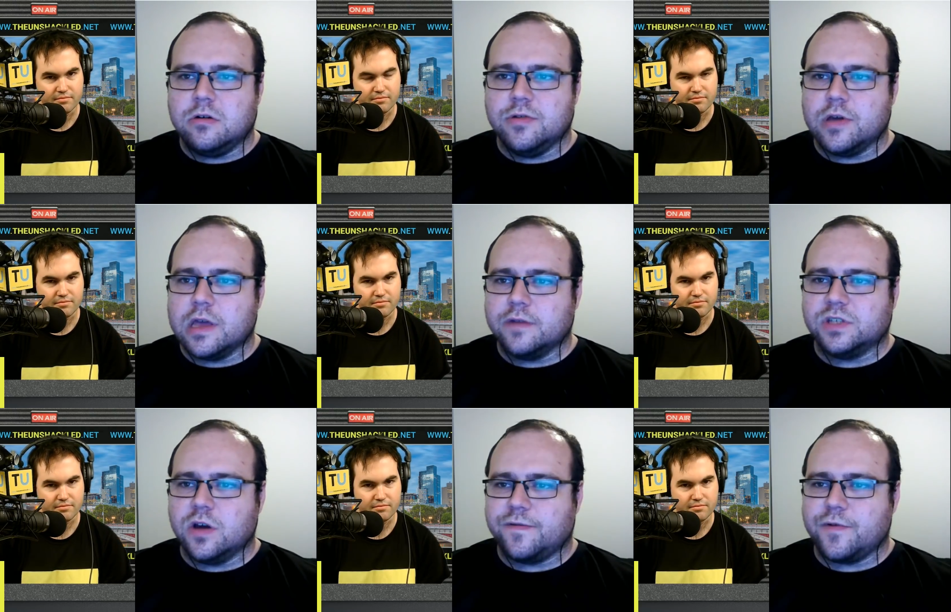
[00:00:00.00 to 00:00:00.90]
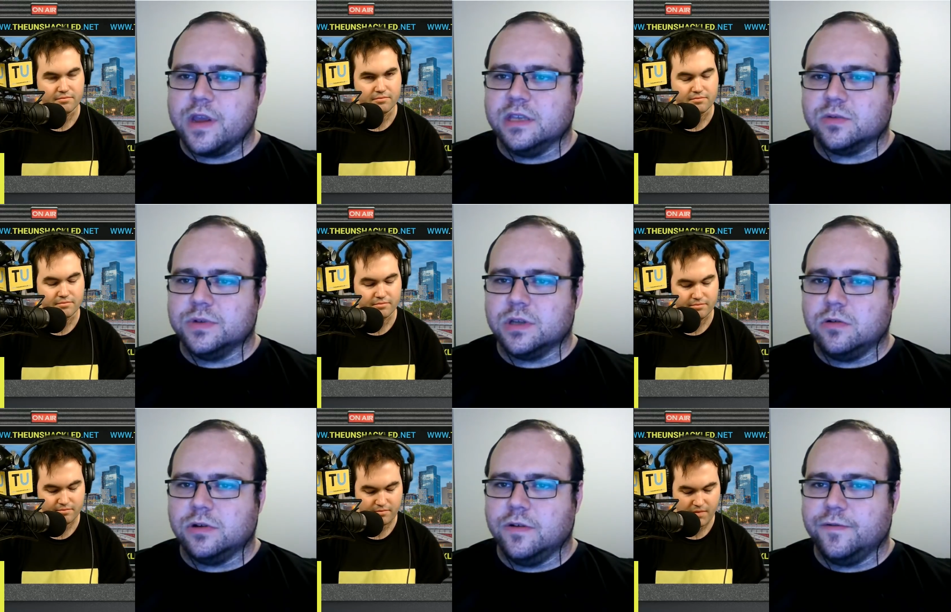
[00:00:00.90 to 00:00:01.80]
Speaker 1: they'll get off scot-free as a result
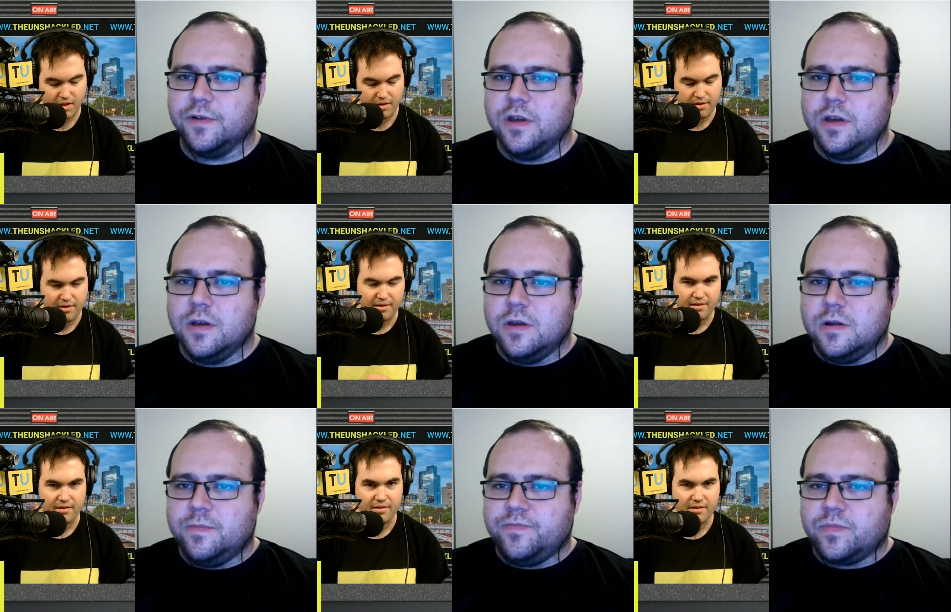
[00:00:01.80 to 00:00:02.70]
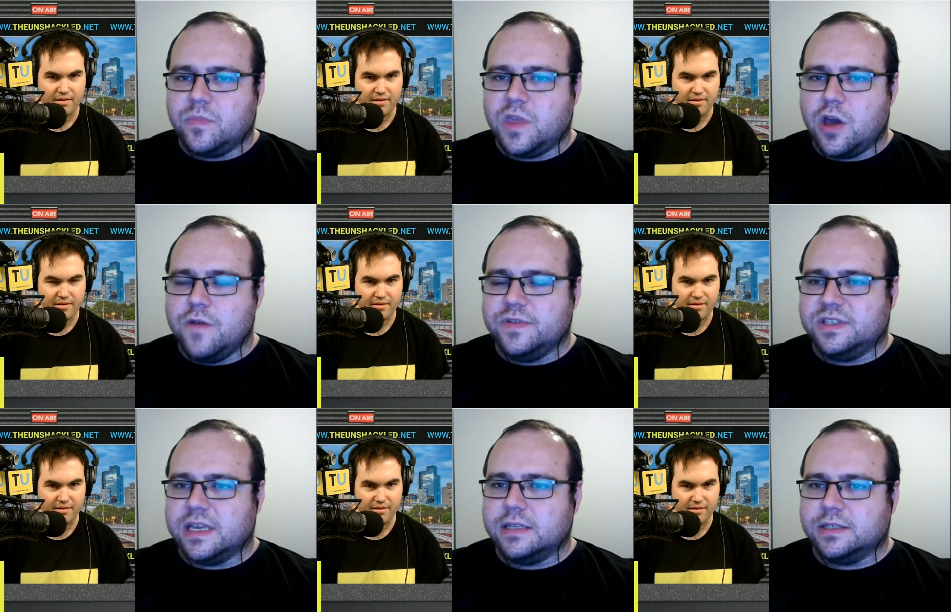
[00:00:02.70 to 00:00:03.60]
of the
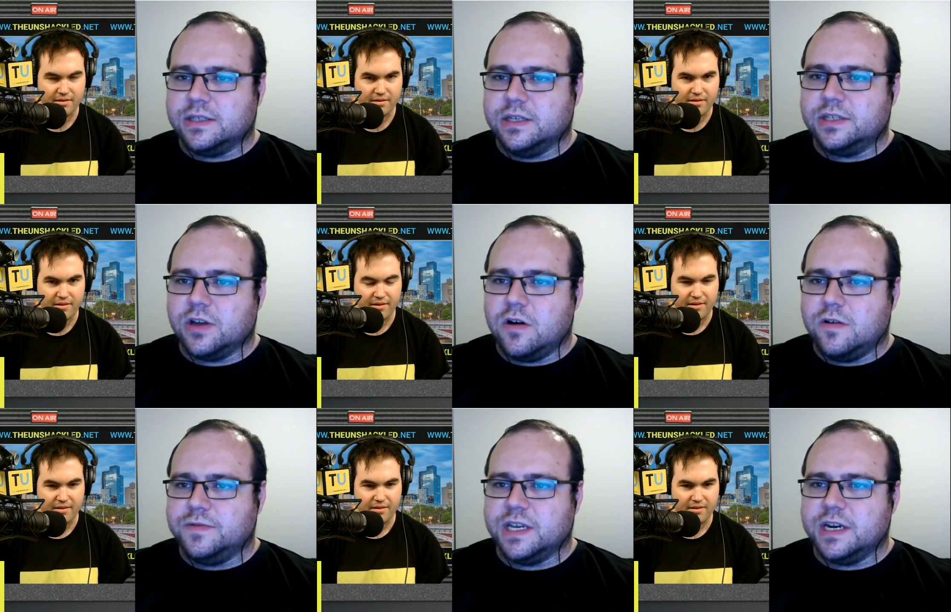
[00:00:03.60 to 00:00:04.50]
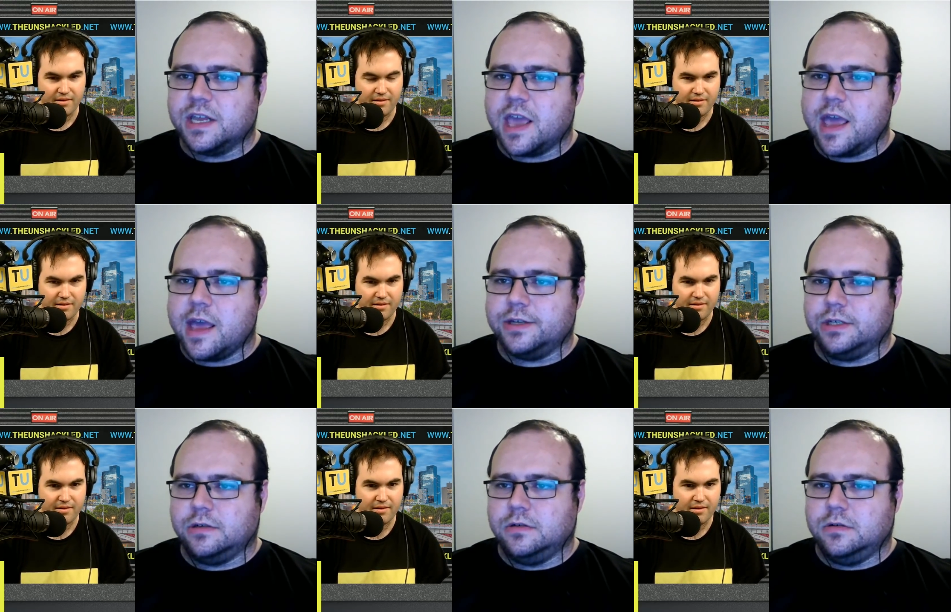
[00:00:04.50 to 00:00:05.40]
overzealousness of Senator Cash.
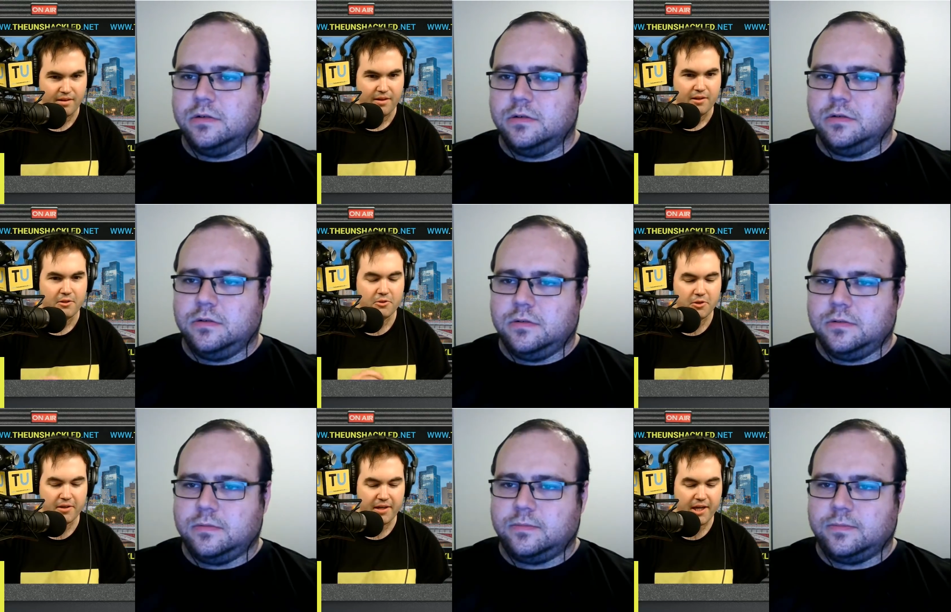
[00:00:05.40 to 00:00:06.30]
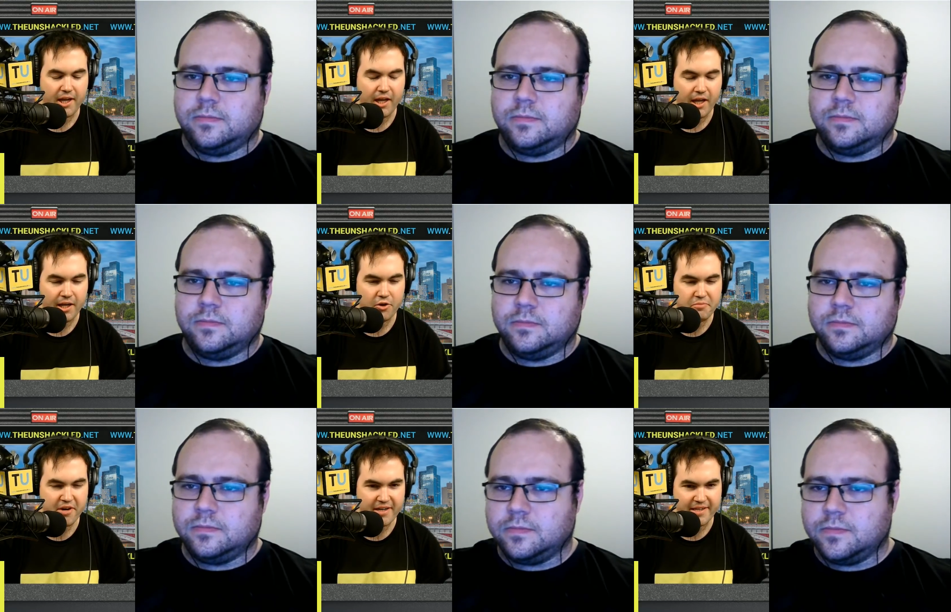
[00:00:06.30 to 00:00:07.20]
Speaker 2: Look, in all
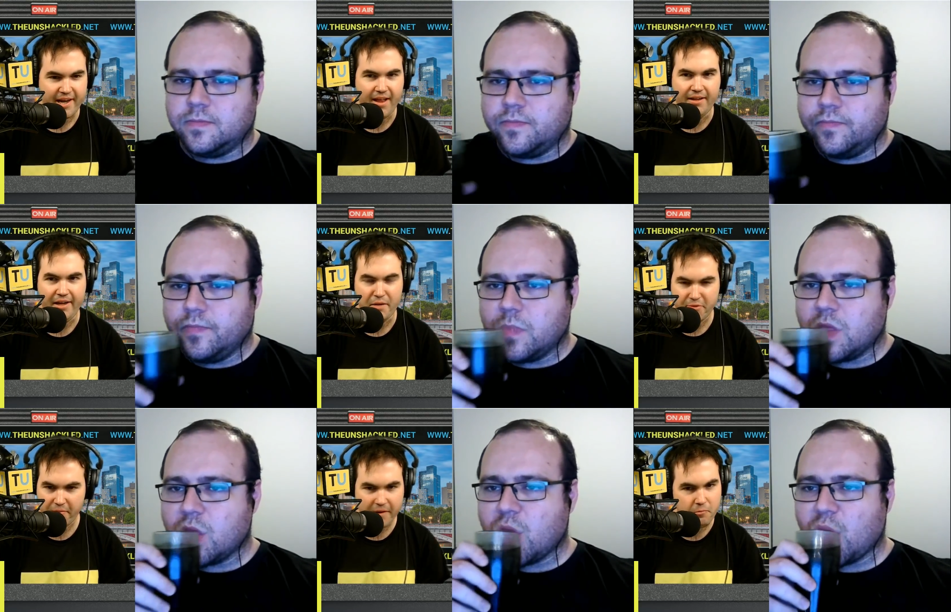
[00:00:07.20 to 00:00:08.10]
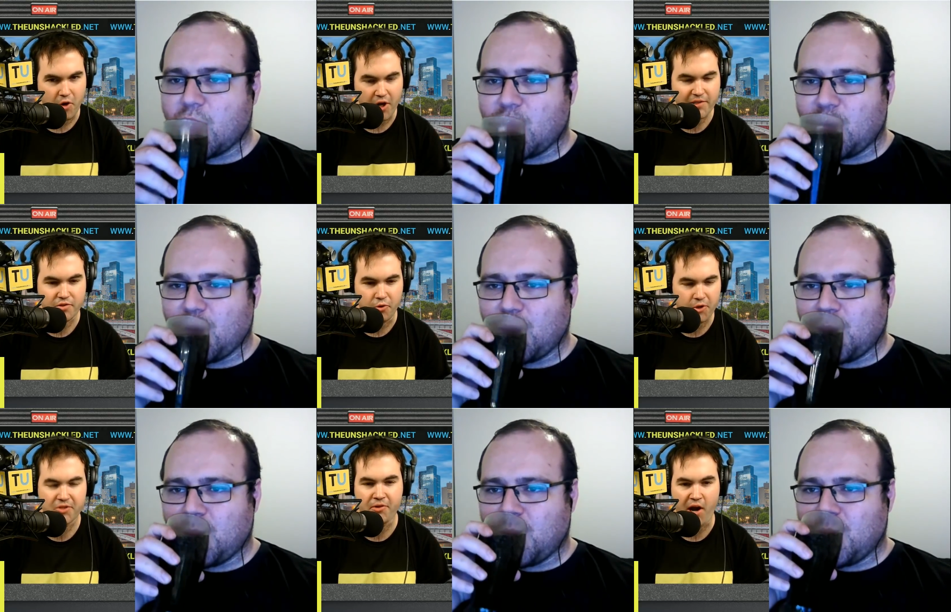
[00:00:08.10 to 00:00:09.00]
practicality, it probably was
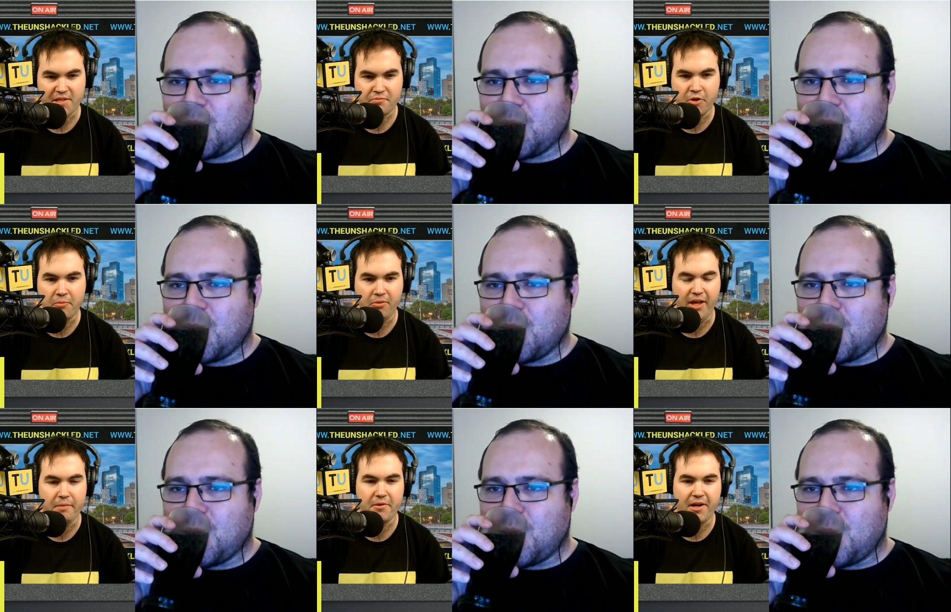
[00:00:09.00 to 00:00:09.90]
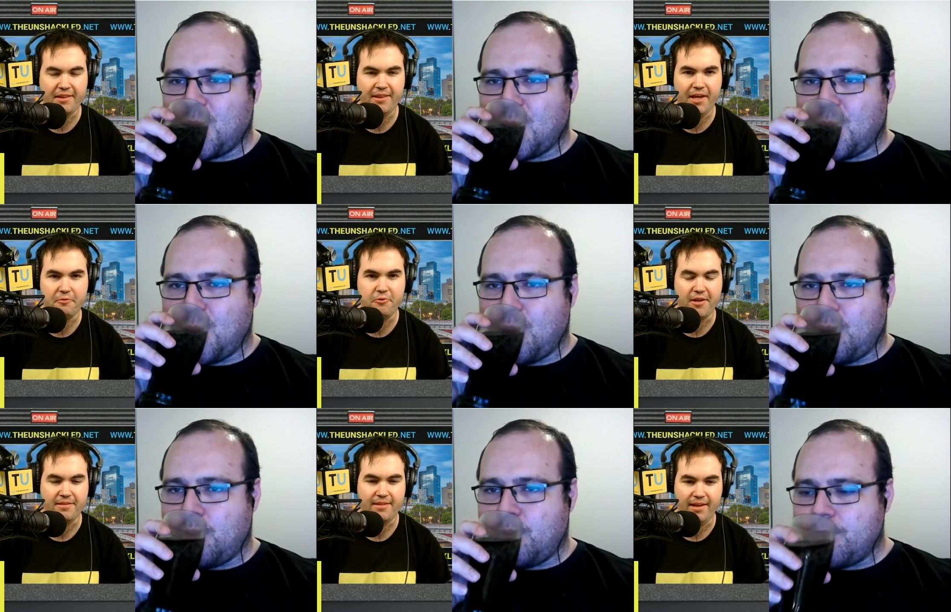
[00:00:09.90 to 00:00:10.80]
authorised properly, but I think
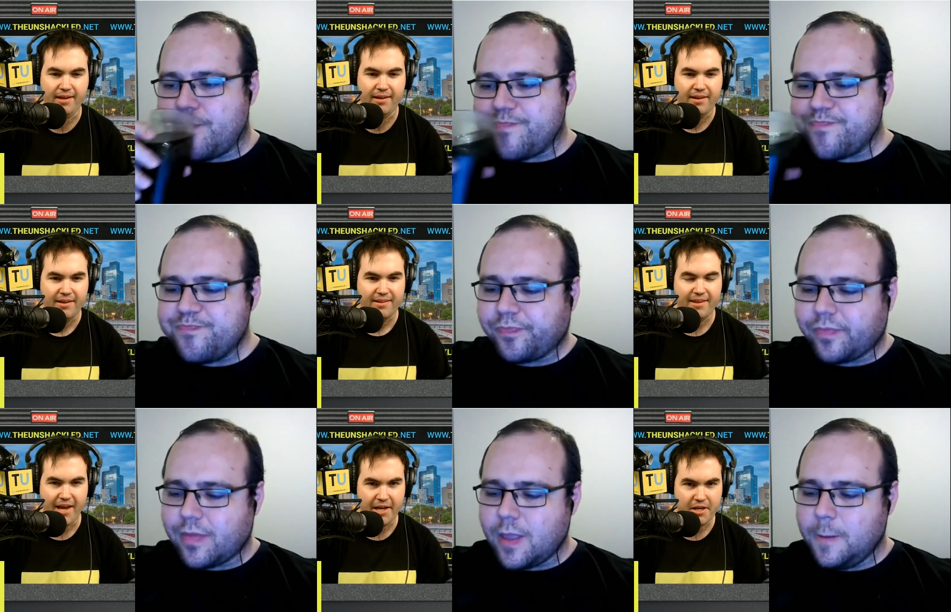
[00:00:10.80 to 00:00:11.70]
what the the A